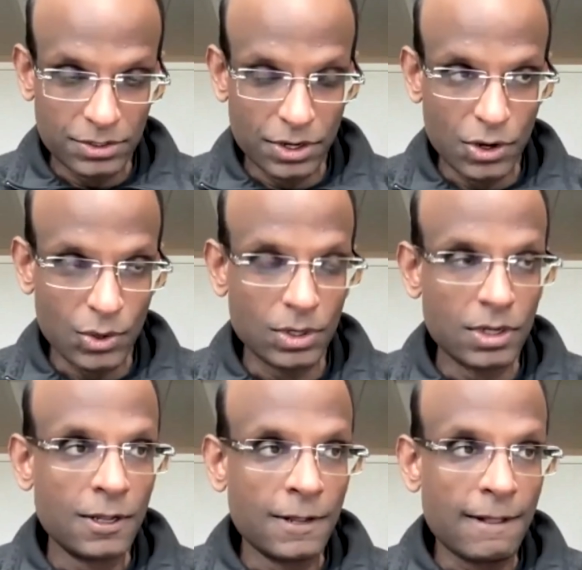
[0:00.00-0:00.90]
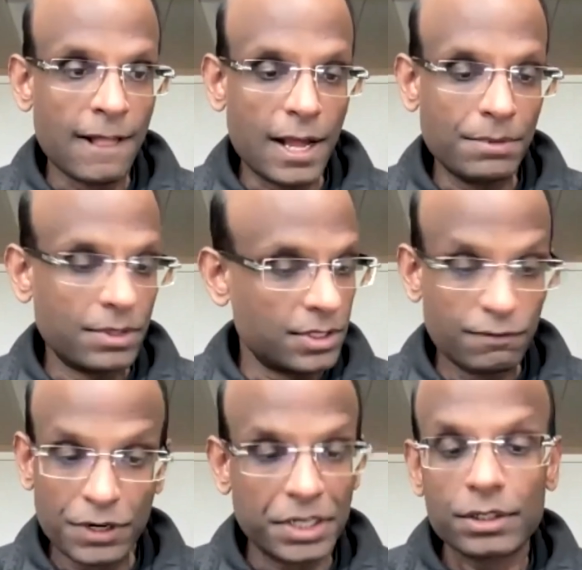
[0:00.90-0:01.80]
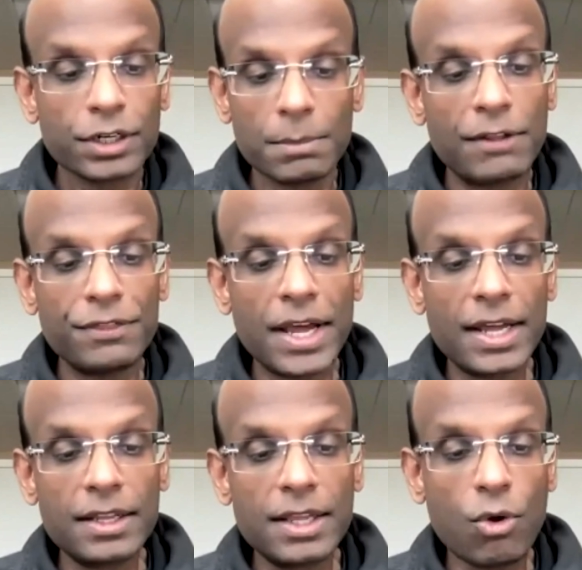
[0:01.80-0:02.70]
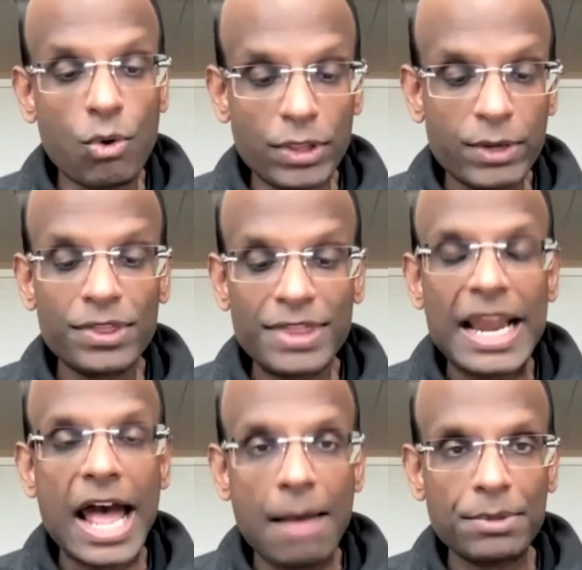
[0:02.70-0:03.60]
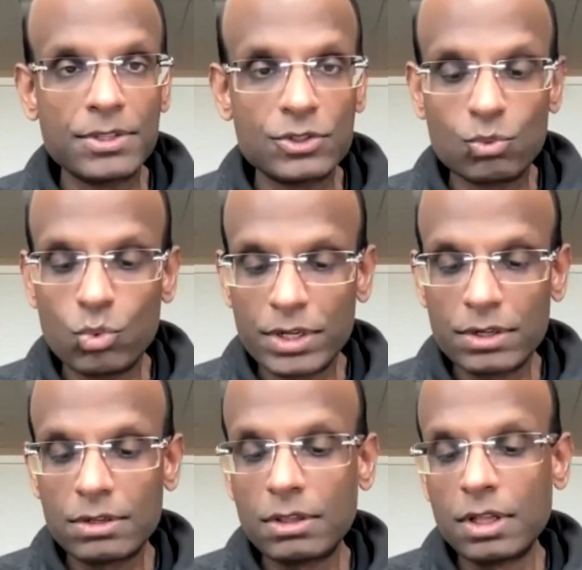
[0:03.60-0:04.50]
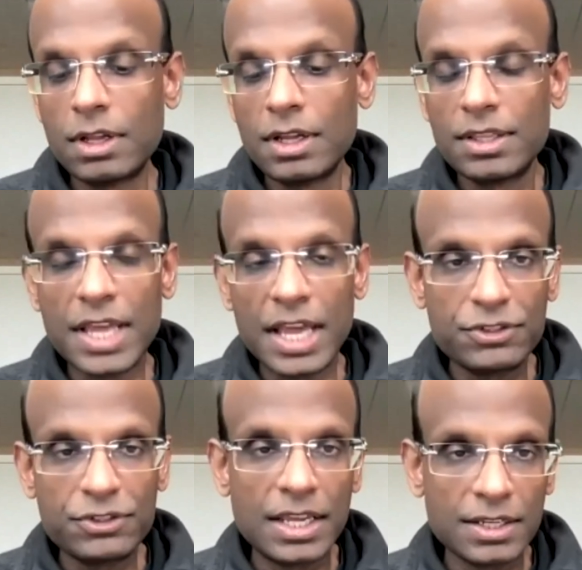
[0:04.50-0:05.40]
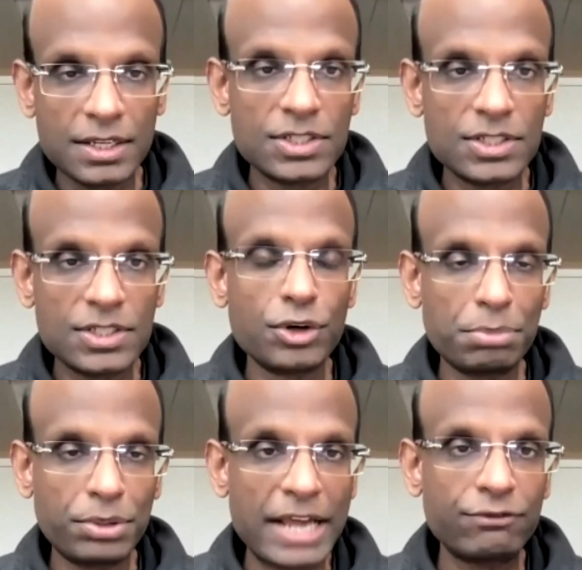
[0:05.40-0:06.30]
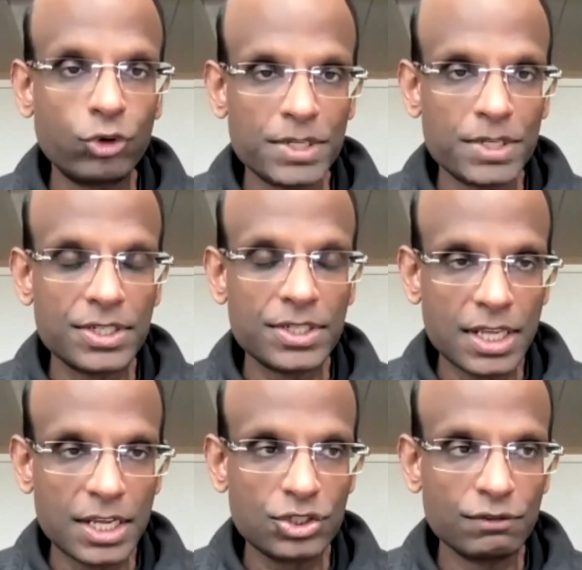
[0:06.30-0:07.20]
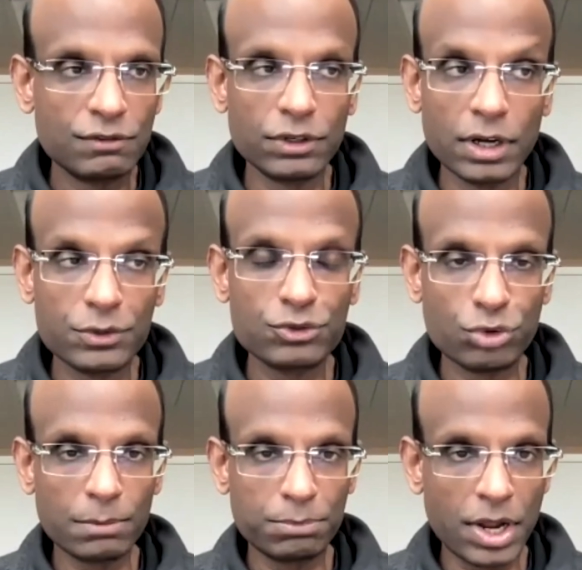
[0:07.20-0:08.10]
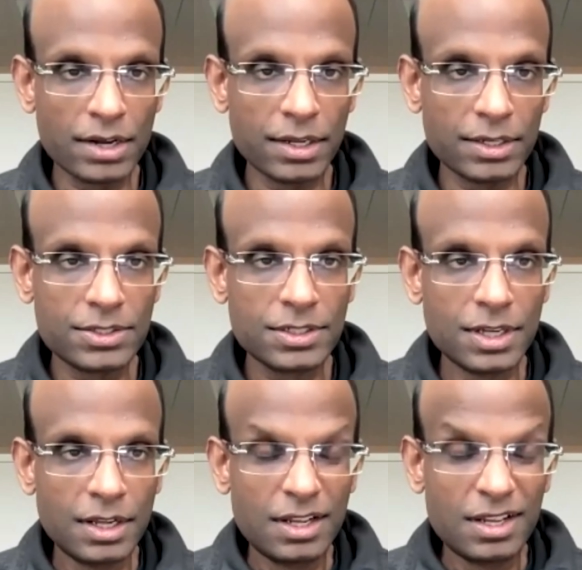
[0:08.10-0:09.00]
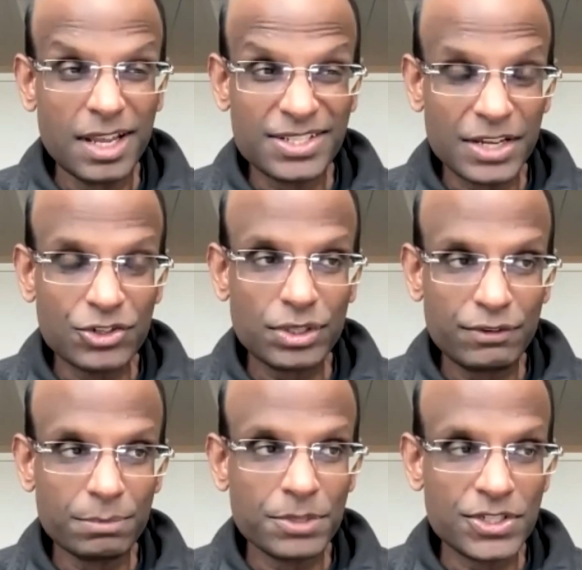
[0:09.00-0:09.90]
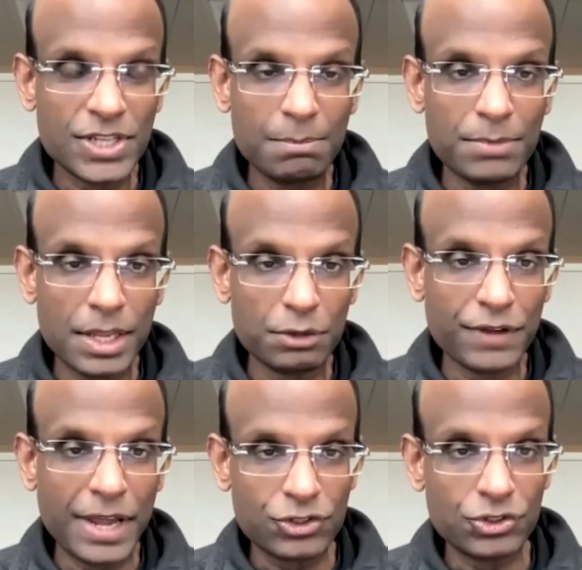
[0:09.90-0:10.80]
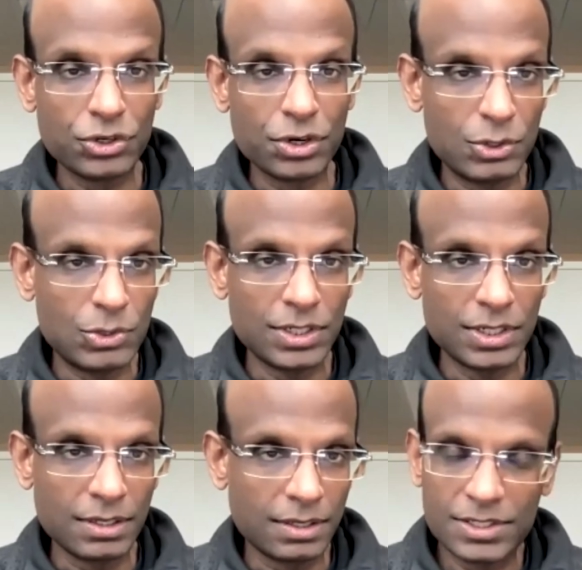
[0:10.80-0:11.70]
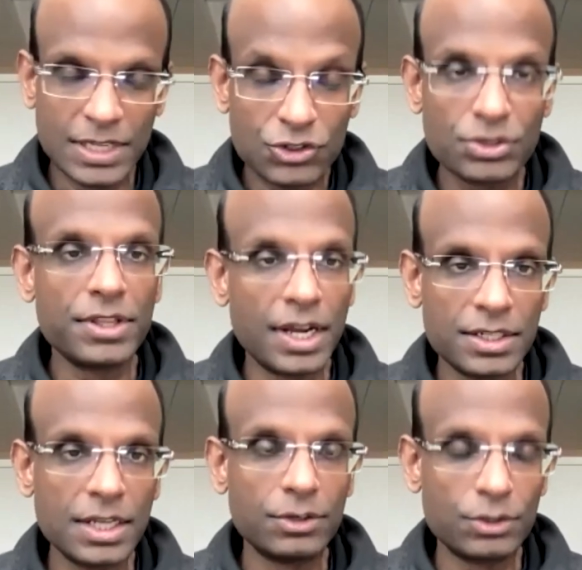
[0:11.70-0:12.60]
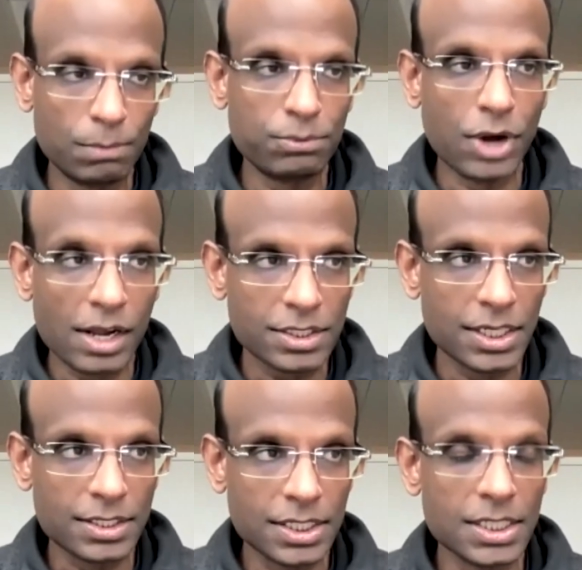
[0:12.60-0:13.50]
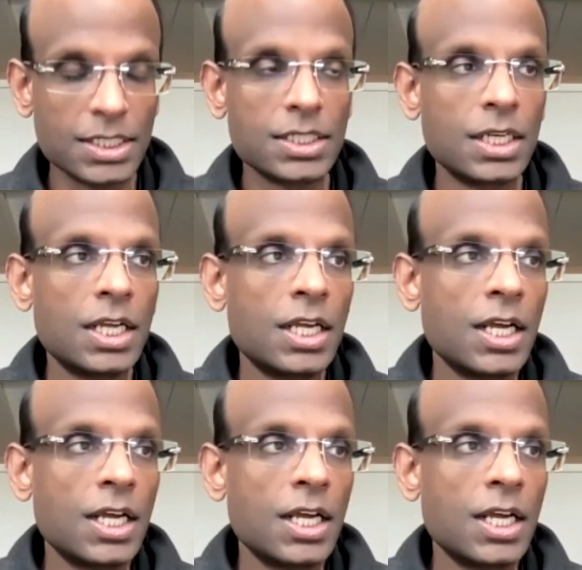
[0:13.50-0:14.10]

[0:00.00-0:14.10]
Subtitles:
So, and it's very clear about that. Only when that happens will the FDA consider a platform designation for other drug products, essentially from the same manufacturer, using essentially the identical processes.